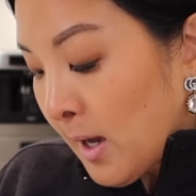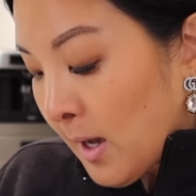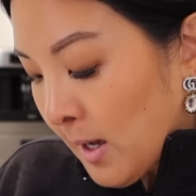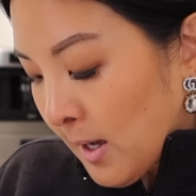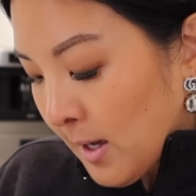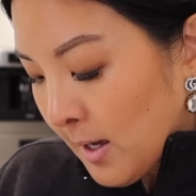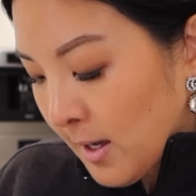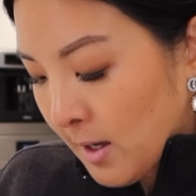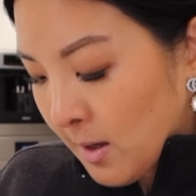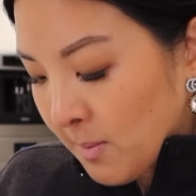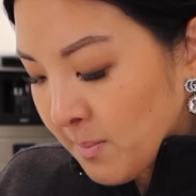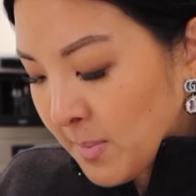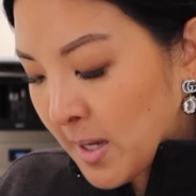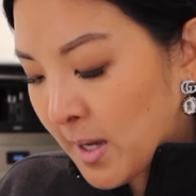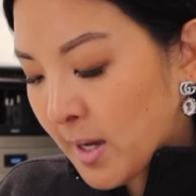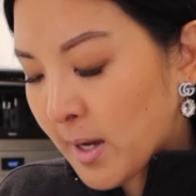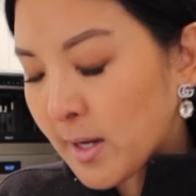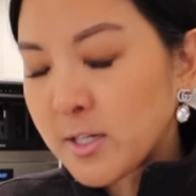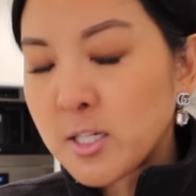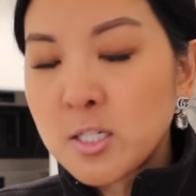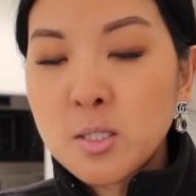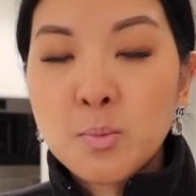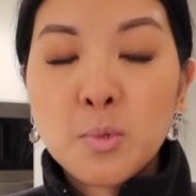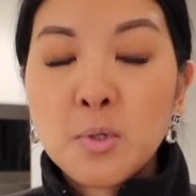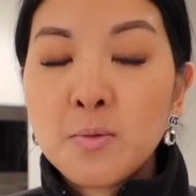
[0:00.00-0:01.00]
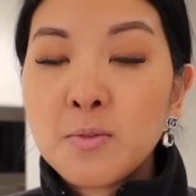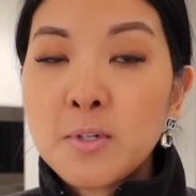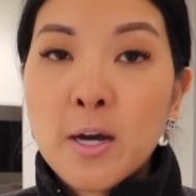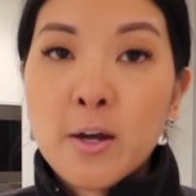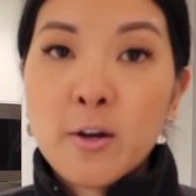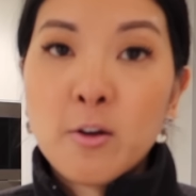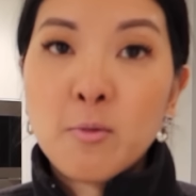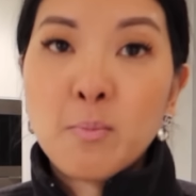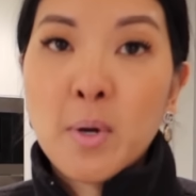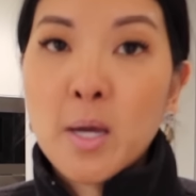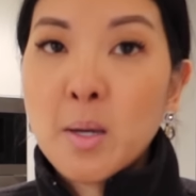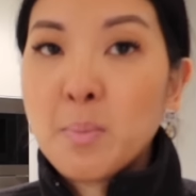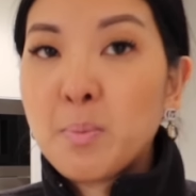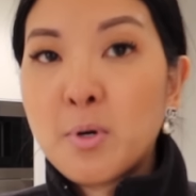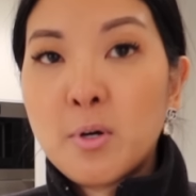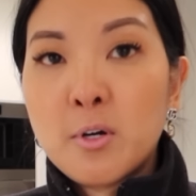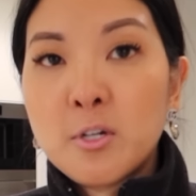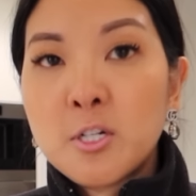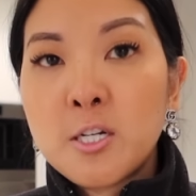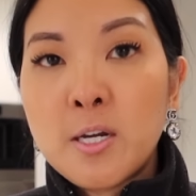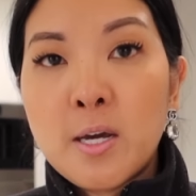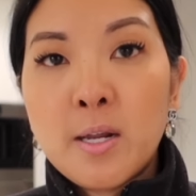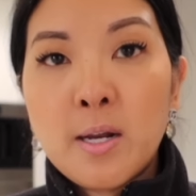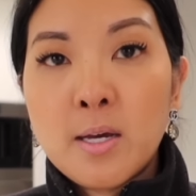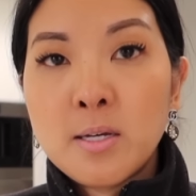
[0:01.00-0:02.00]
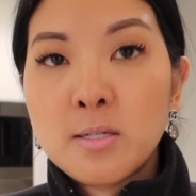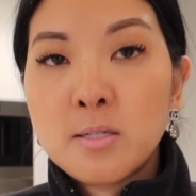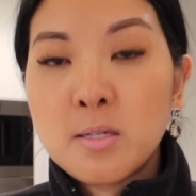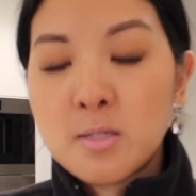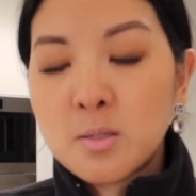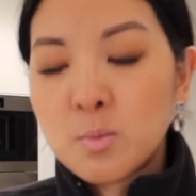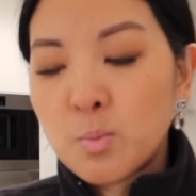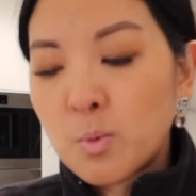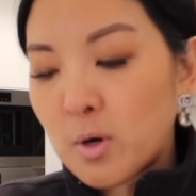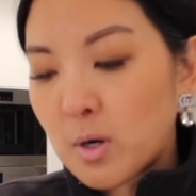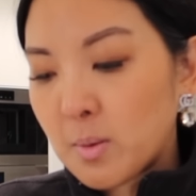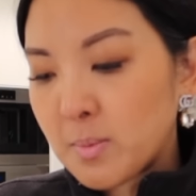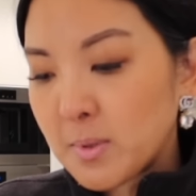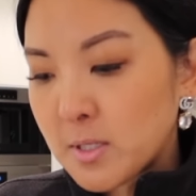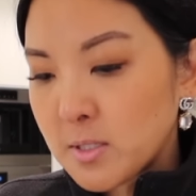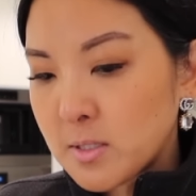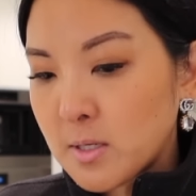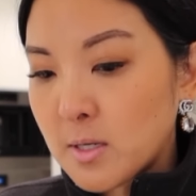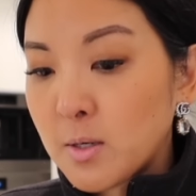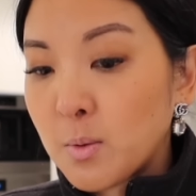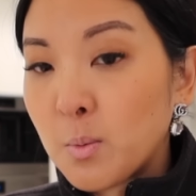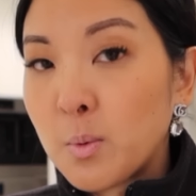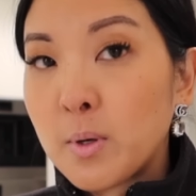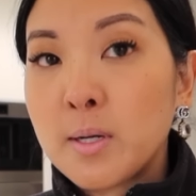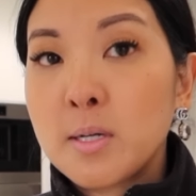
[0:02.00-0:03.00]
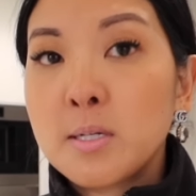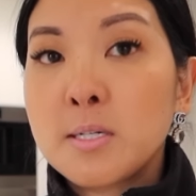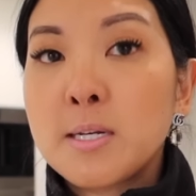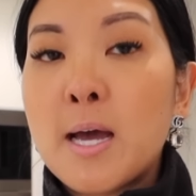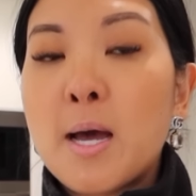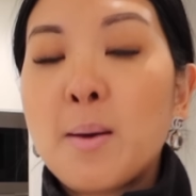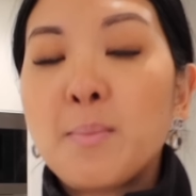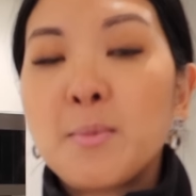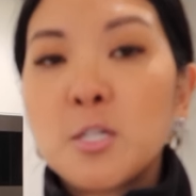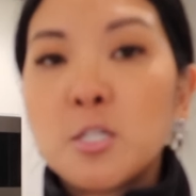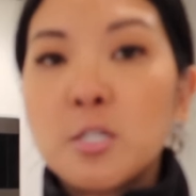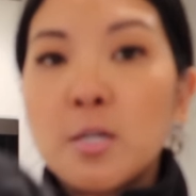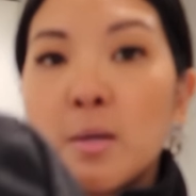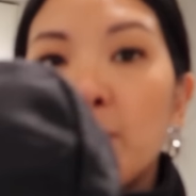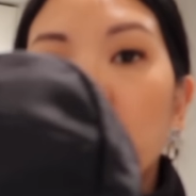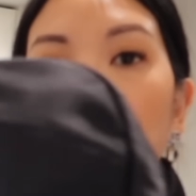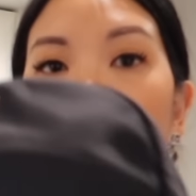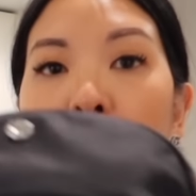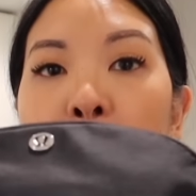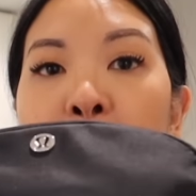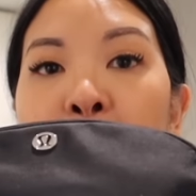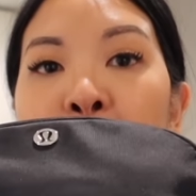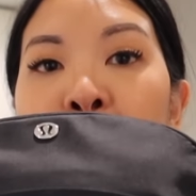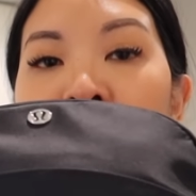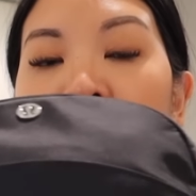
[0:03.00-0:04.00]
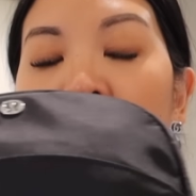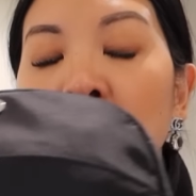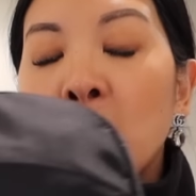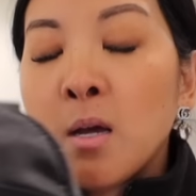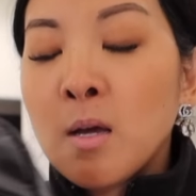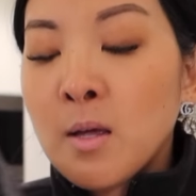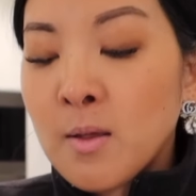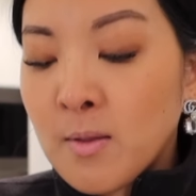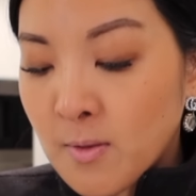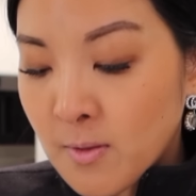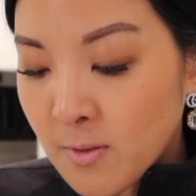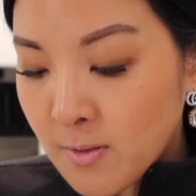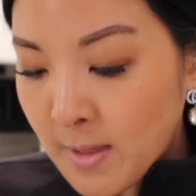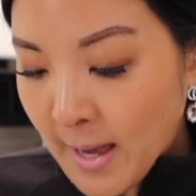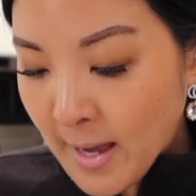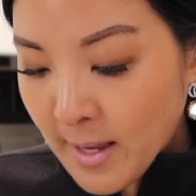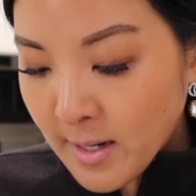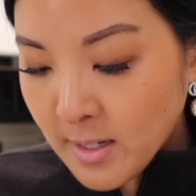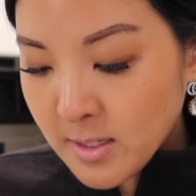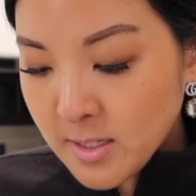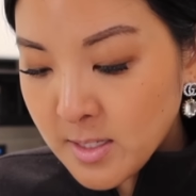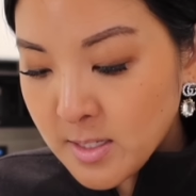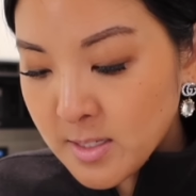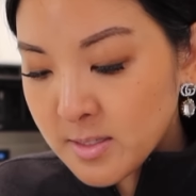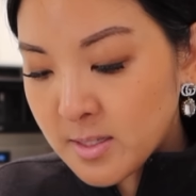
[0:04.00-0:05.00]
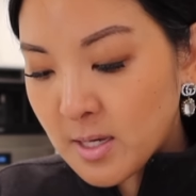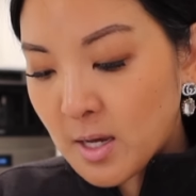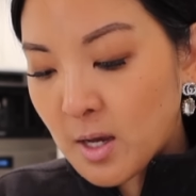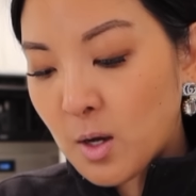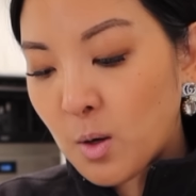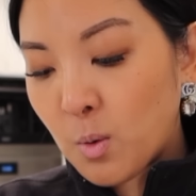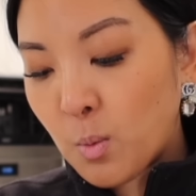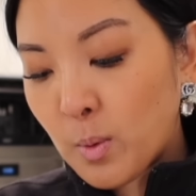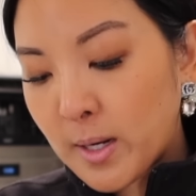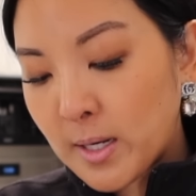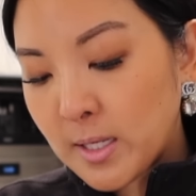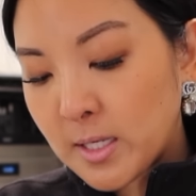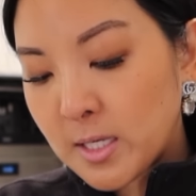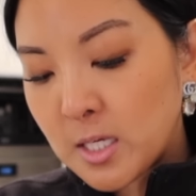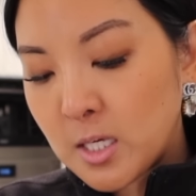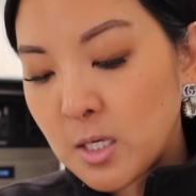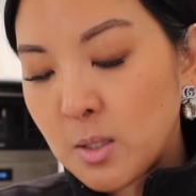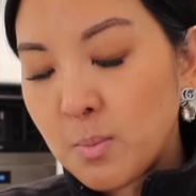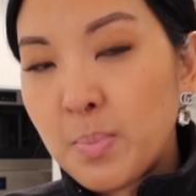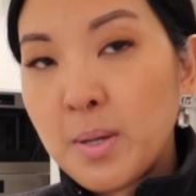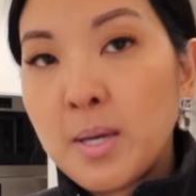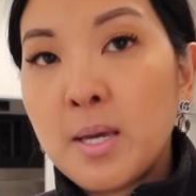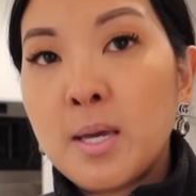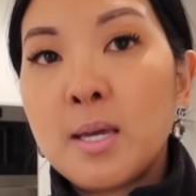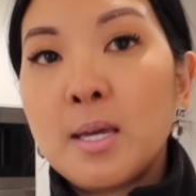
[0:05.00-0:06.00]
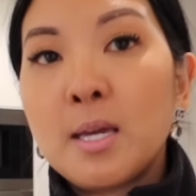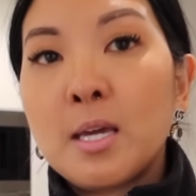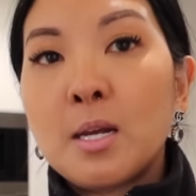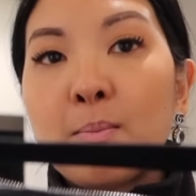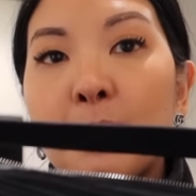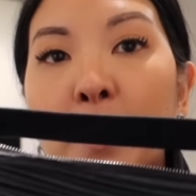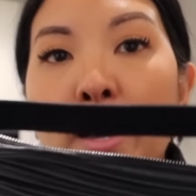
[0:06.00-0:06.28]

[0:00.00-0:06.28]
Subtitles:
I just moved out of my pochette SS4 because I didn't want to damage it, but that is what I keep in